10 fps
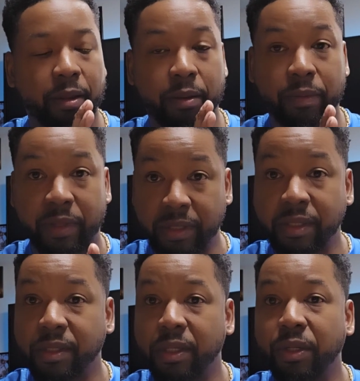This
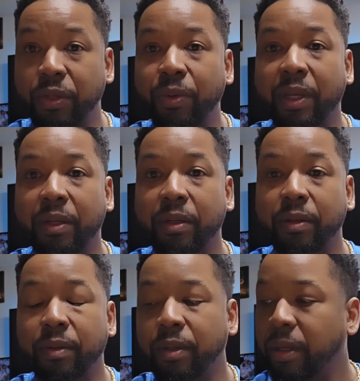is a good unit.
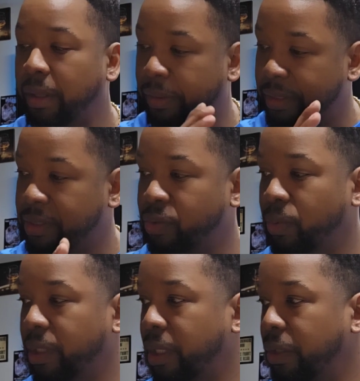This is a
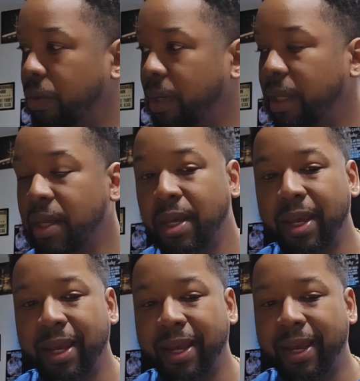really good unit.
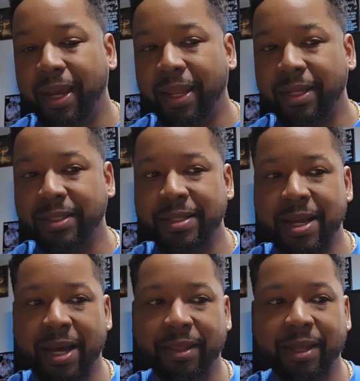And it's
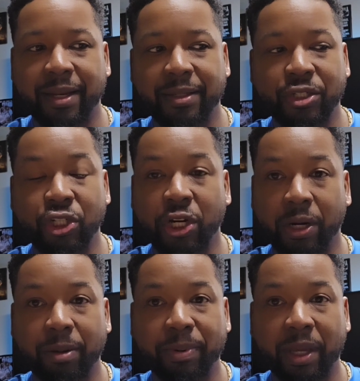not that it's
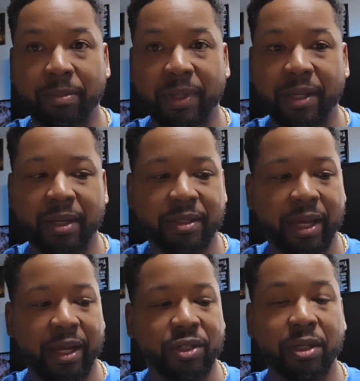cherry picked, because
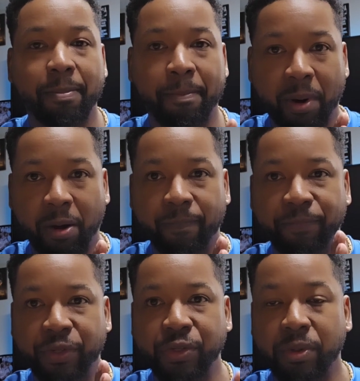I actually bought
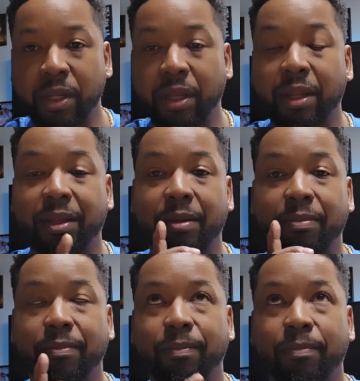this unit
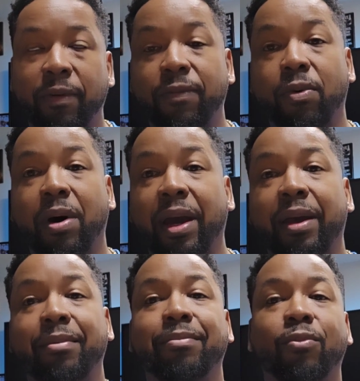before
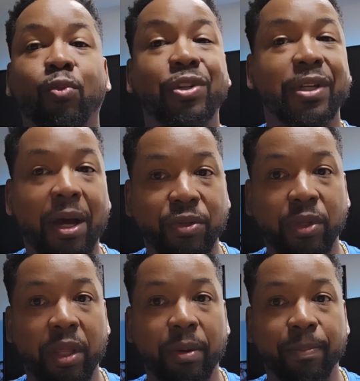I reached out to
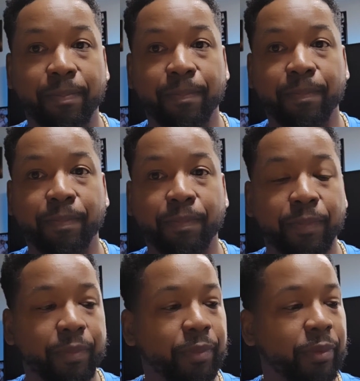them.
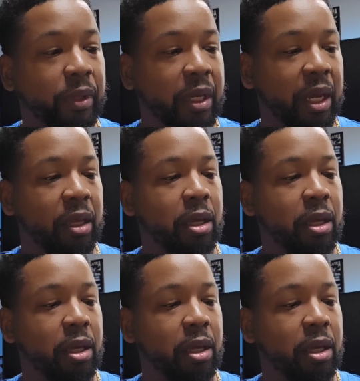Okay.